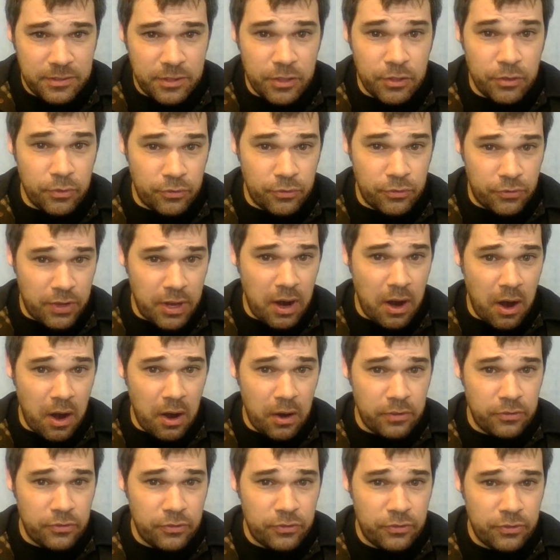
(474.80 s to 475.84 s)
to use
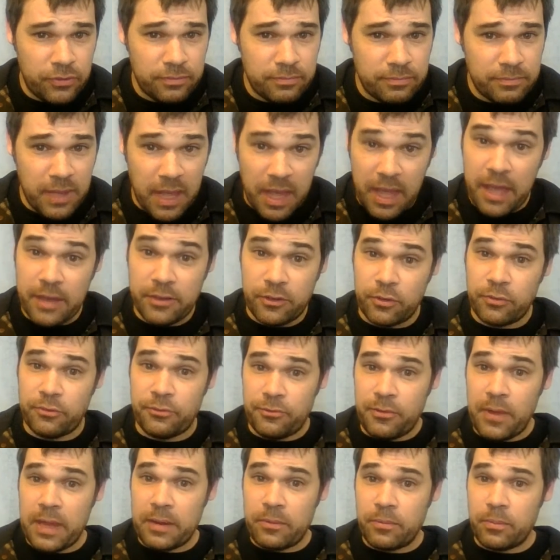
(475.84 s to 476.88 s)
cards, and your
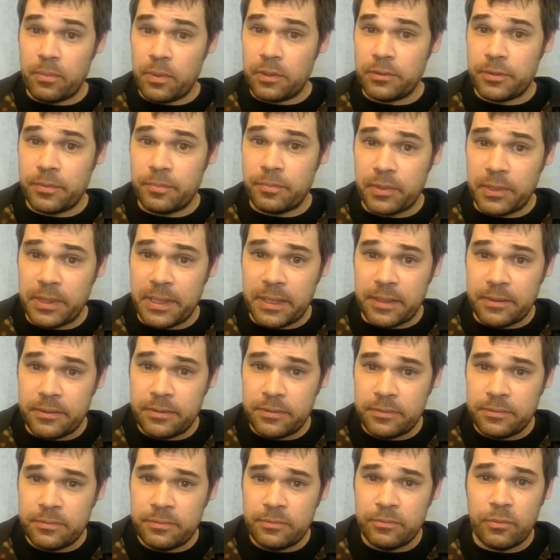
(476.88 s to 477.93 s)
fate will deplete.
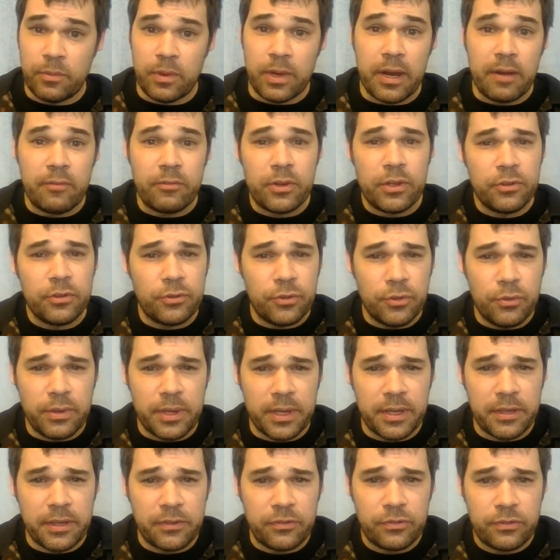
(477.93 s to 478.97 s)
Whenever you do
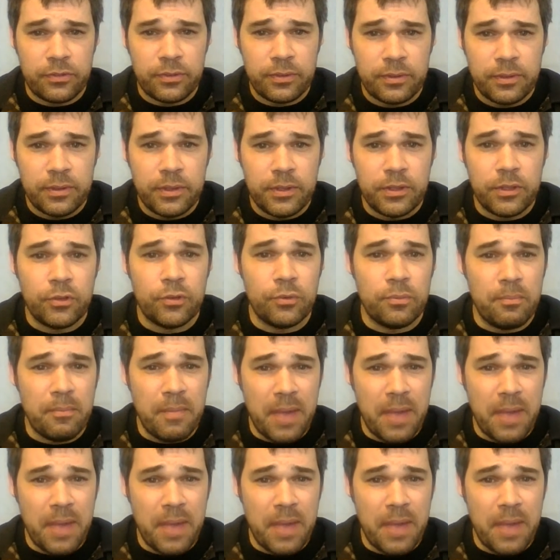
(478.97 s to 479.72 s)
this, you